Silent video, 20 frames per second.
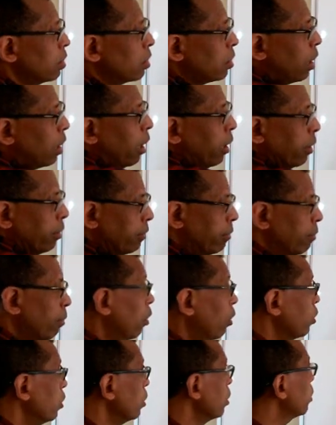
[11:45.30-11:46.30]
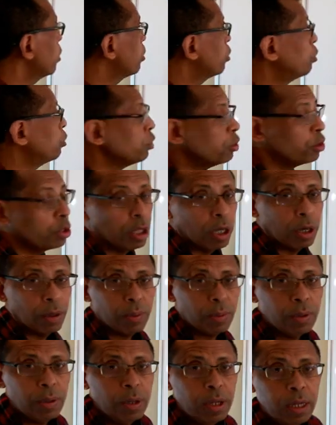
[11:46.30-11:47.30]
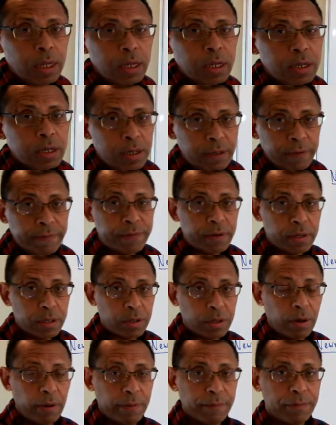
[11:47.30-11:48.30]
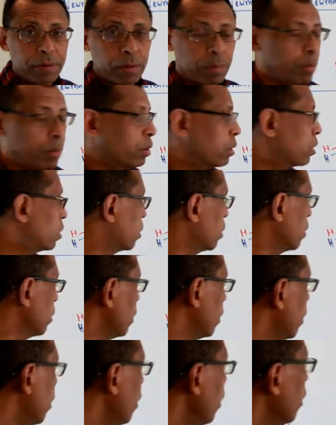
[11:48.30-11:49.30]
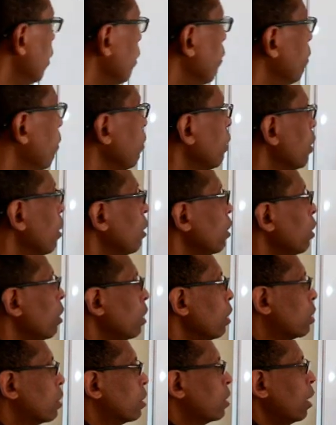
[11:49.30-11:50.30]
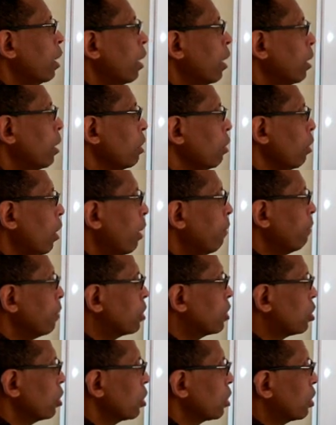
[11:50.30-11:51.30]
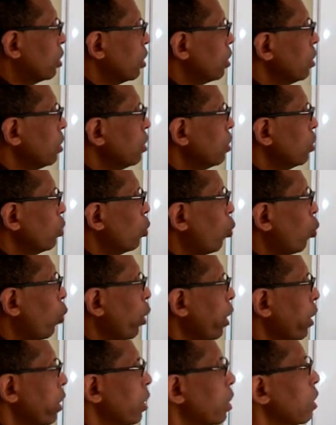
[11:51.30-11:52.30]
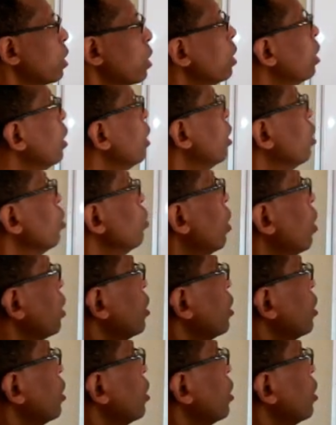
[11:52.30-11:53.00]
this kind of models to show different conformers. You have a circle where you